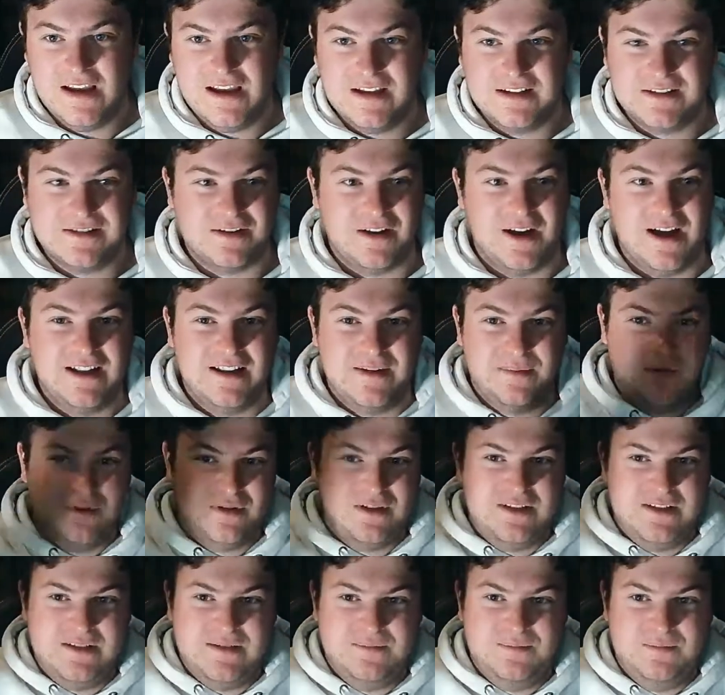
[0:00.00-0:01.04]
So I had to put
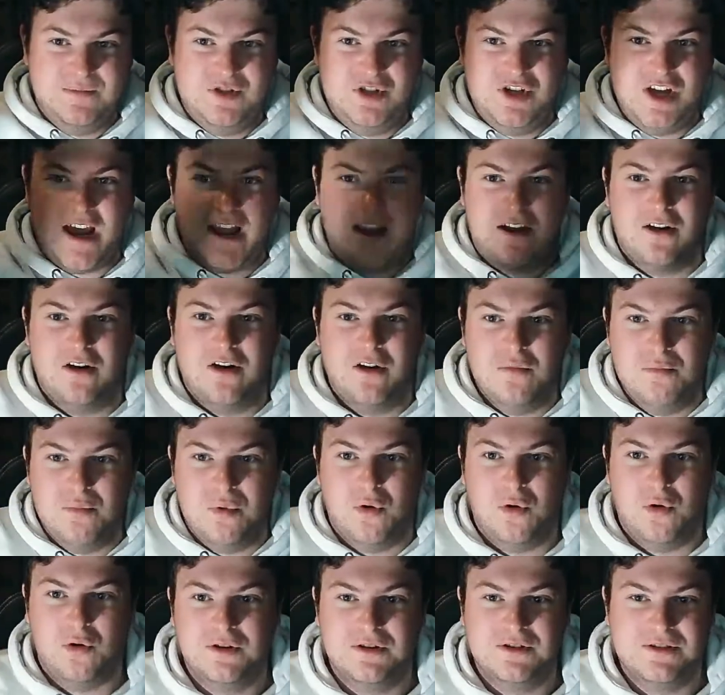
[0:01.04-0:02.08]
these Jacko
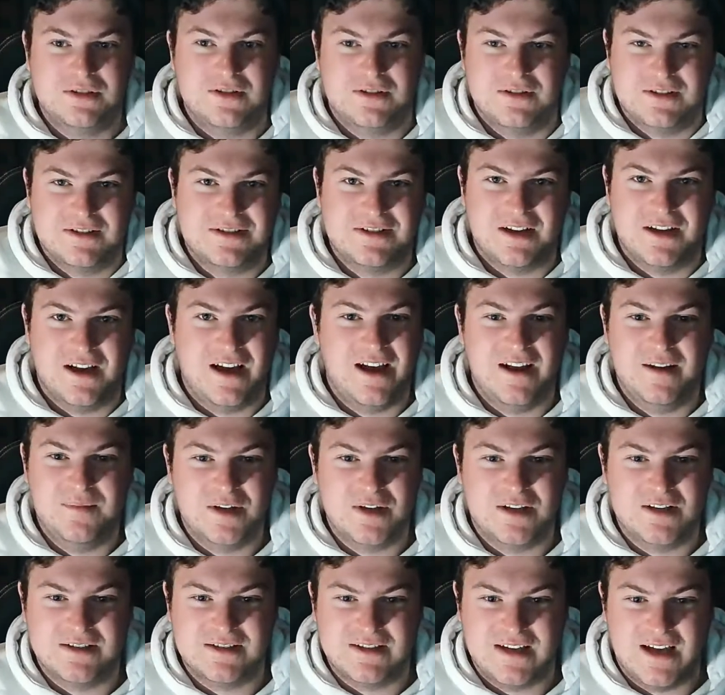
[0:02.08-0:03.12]
borders on the side
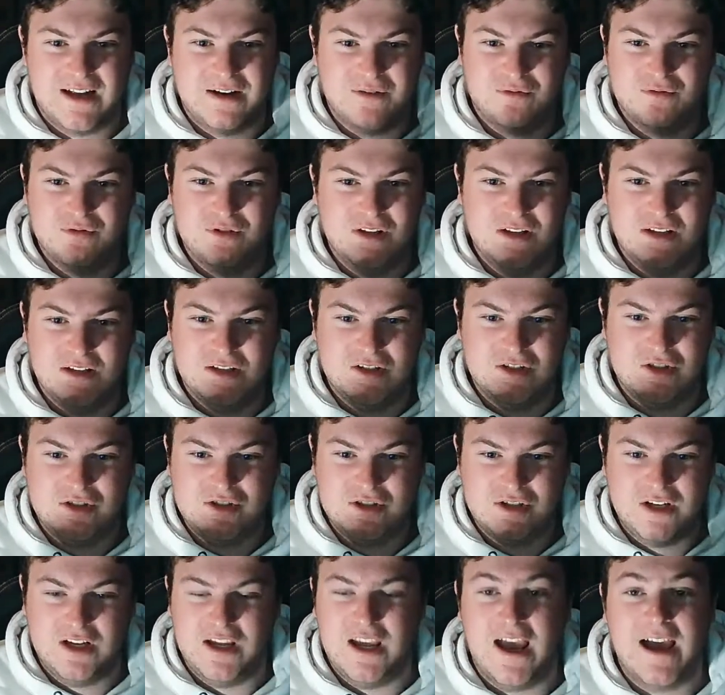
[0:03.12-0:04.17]
because it had a really
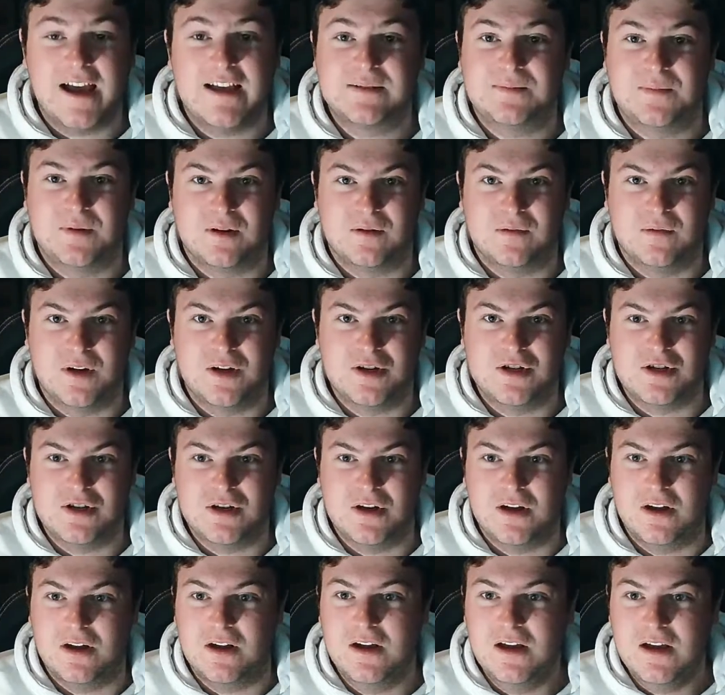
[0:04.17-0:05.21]
shitty aspect
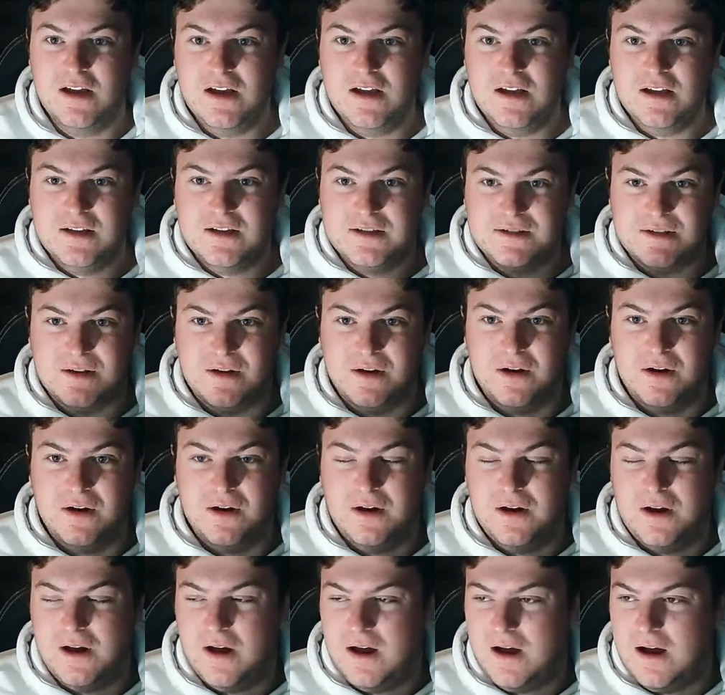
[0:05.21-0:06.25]
ratio.
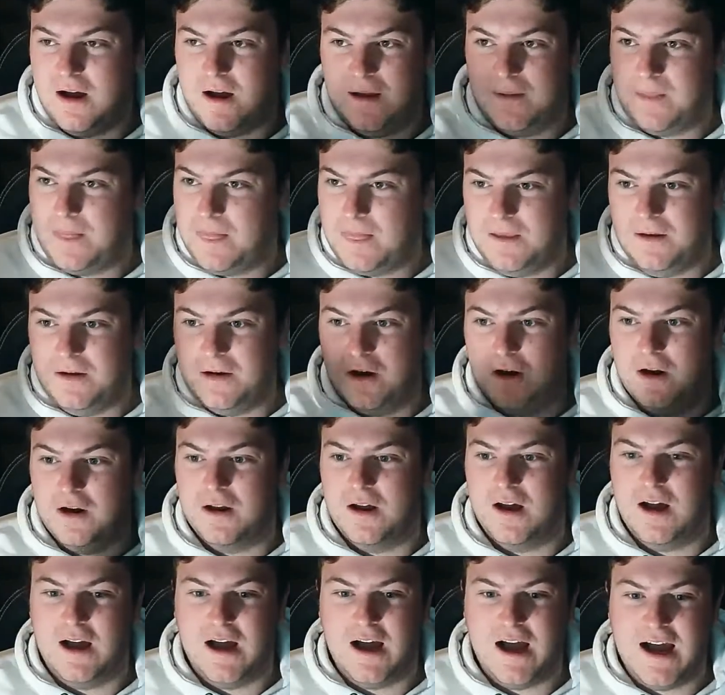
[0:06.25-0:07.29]
So
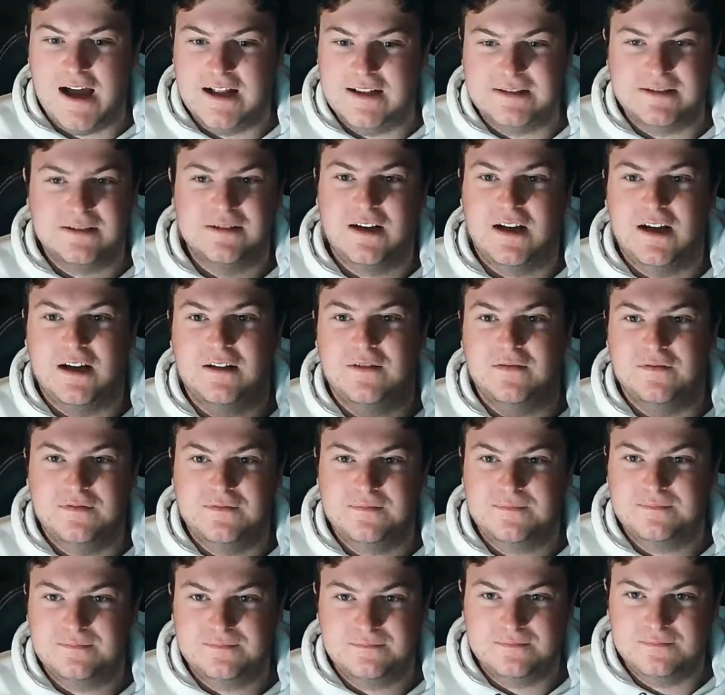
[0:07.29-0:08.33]
I had to kind of
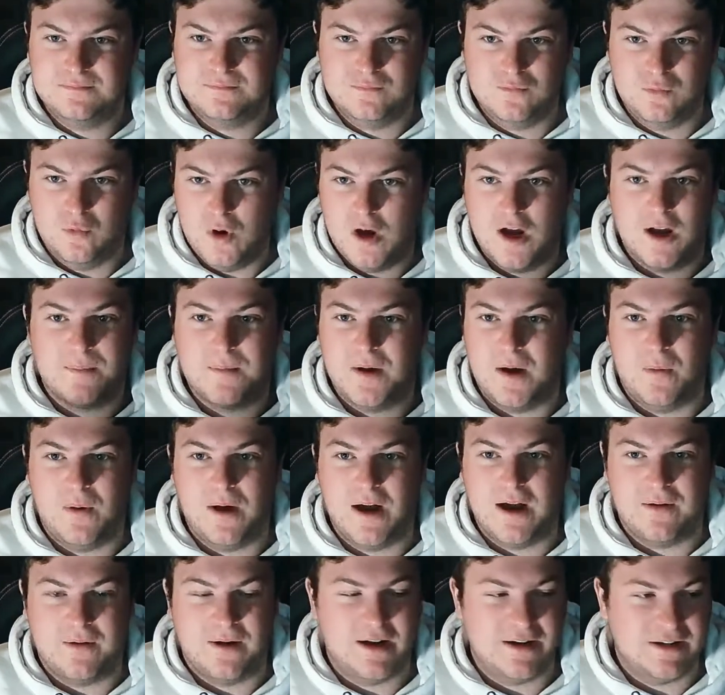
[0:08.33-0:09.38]
work my
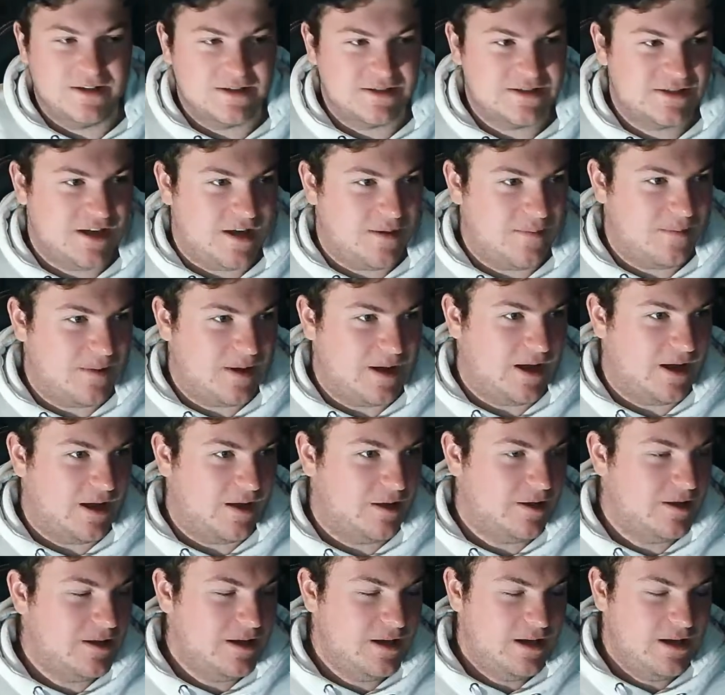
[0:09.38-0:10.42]
way around it
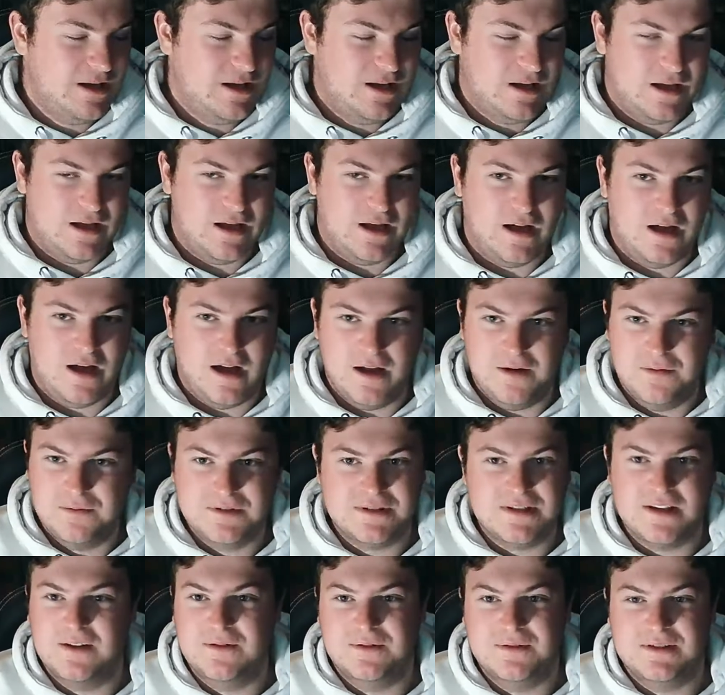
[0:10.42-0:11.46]
somehow. It
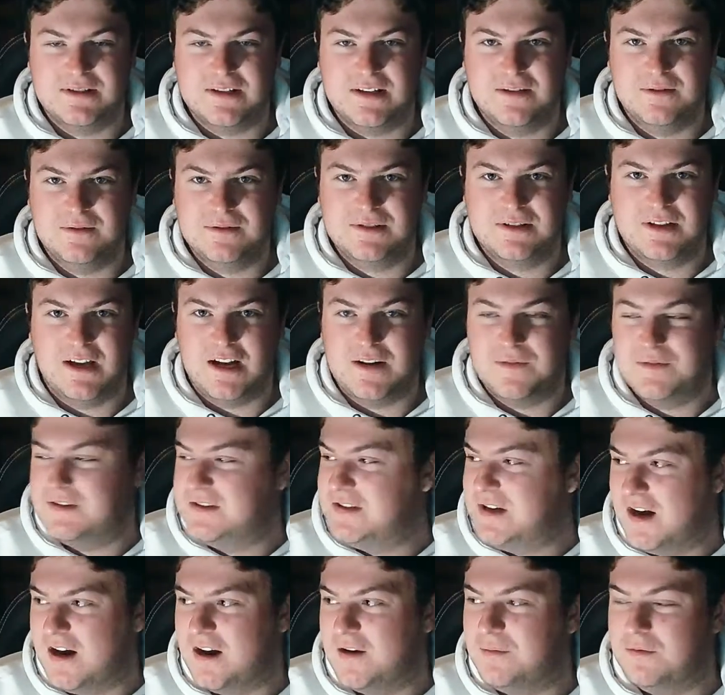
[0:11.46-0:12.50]
was kind of a
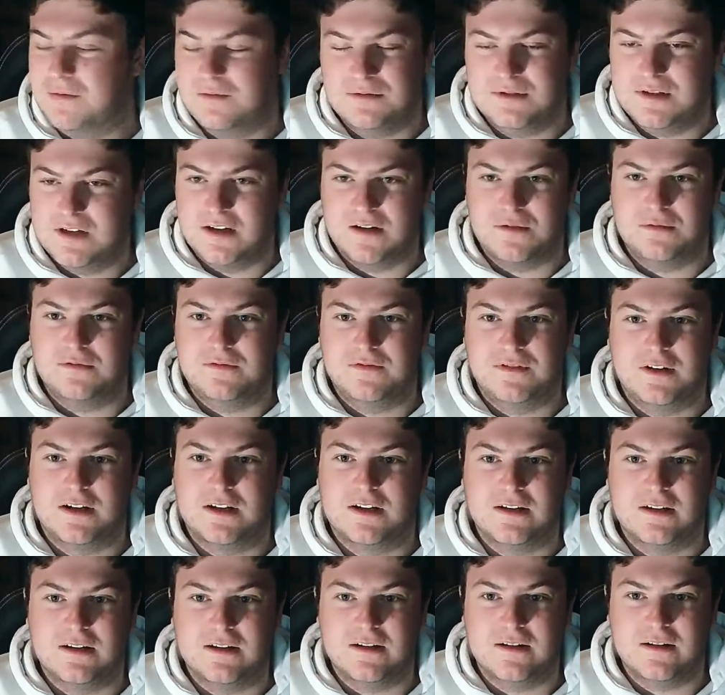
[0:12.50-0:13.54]
terrible
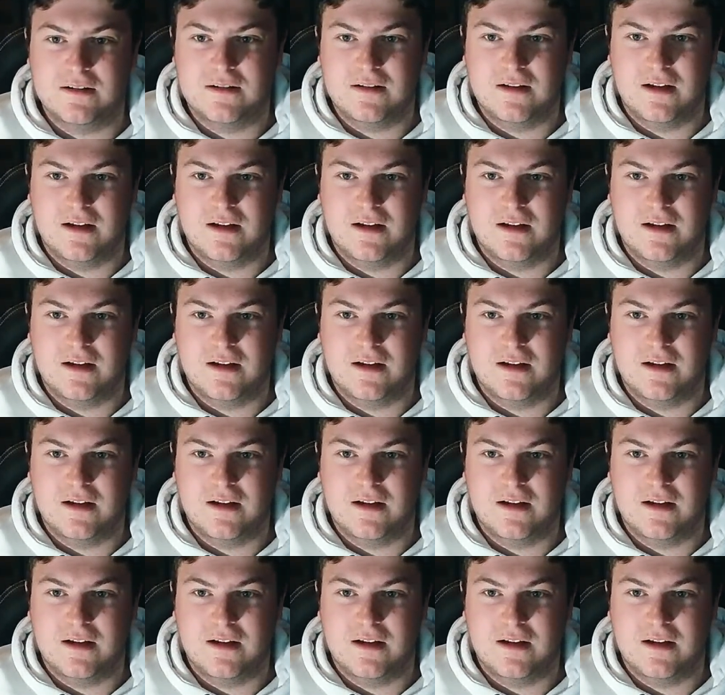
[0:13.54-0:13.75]
fucking